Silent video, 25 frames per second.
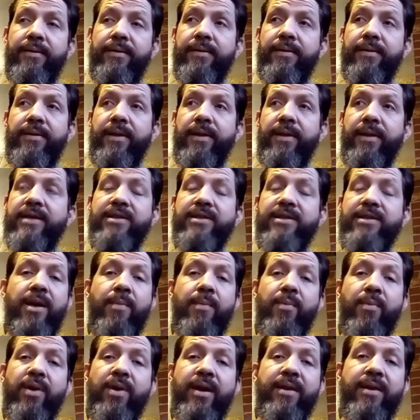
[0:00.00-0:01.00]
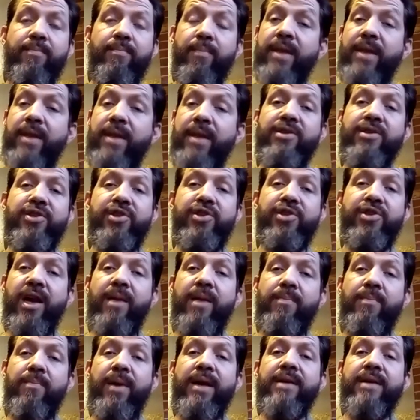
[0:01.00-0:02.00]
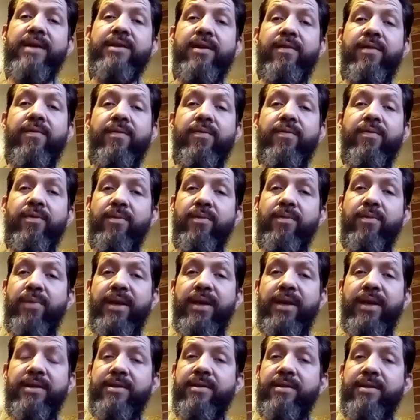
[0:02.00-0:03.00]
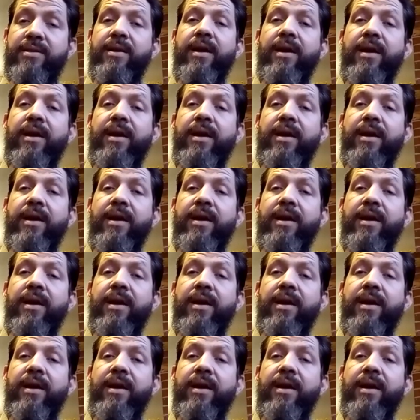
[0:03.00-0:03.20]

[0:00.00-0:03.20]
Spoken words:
Last summer, I made this giant basket for a place,